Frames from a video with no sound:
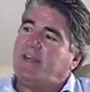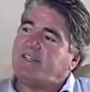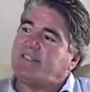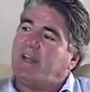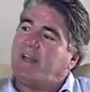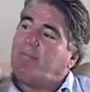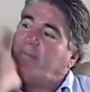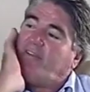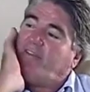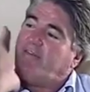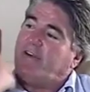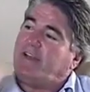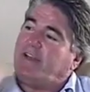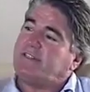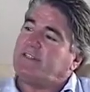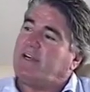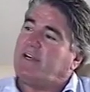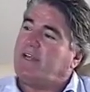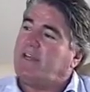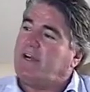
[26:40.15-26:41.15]
he slapped my
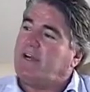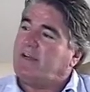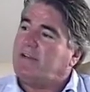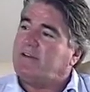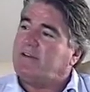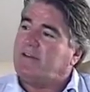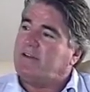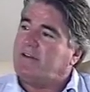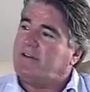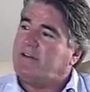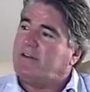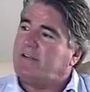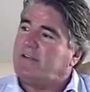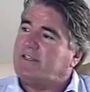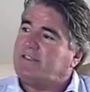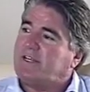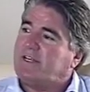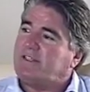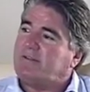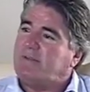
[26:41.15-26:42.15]
face like that, and
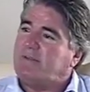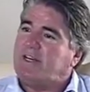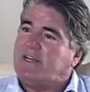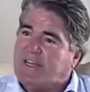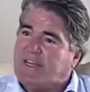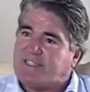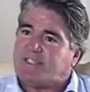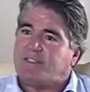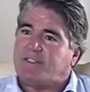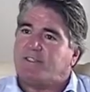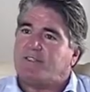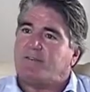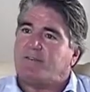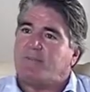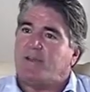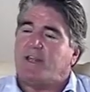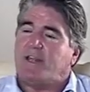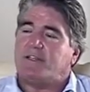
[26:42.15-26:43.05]
he said to me, "Listen to me."